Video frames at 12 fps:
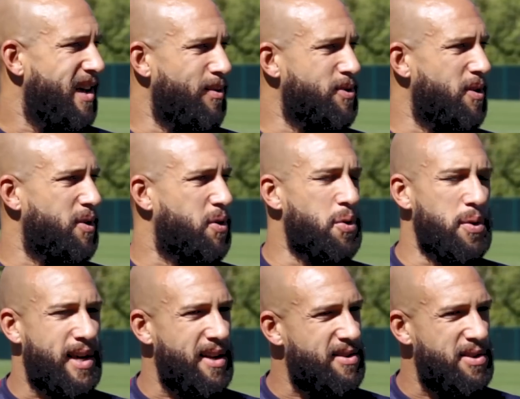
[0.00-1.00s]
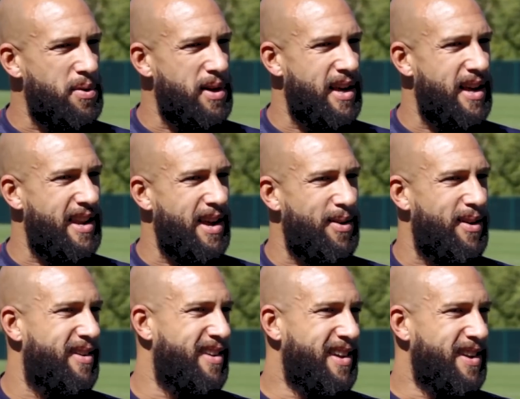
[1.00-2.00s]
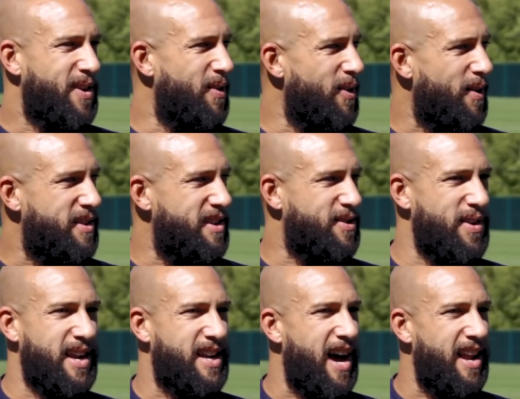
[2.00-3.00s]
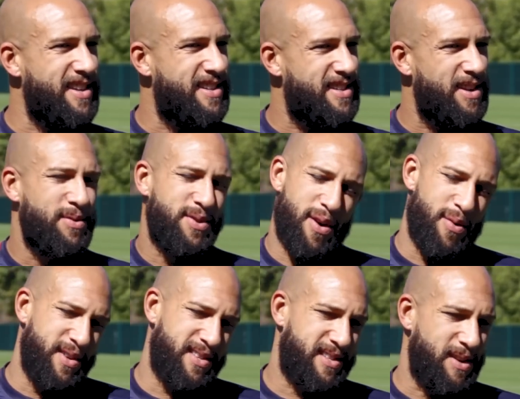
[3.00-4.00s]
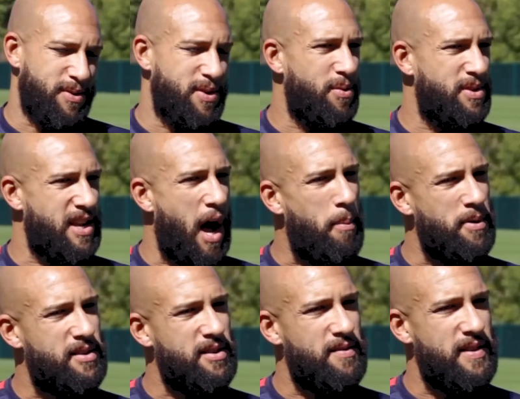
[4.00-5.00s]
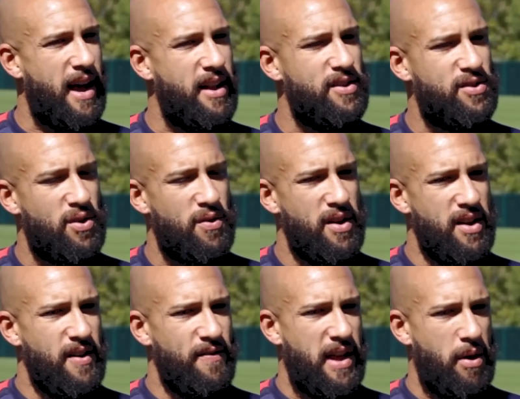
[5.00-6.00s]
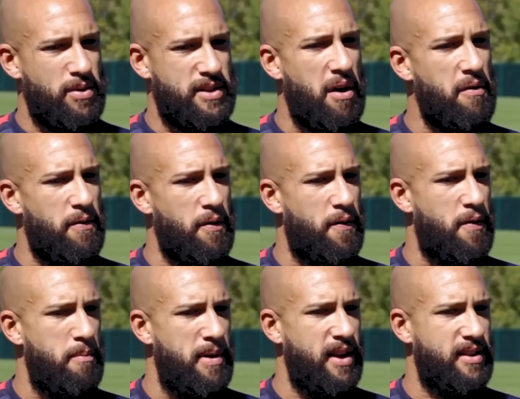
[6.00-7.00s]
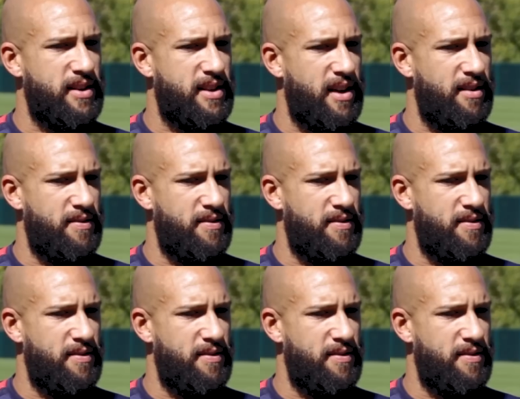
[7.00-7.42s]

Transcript: it was all the cool kids doing it and they were going off to these great colleges. It was always the opposite of that. And so that was helpful for me to kind